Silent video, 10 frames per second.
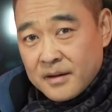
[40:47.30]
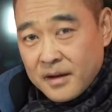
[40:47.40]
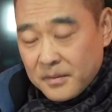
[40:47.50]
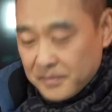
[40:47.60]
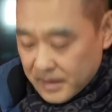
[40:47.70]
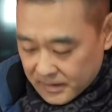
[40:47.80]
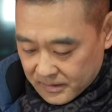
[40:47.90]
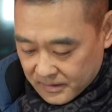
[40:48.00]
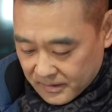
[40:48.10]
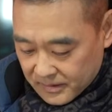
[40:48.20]
on
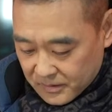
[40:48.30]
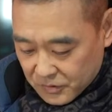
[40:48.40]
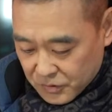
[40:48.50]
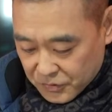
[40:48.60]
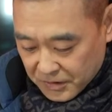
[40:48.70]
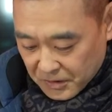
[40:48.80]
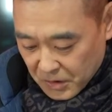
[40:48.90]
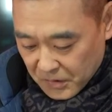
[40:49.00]
my little treat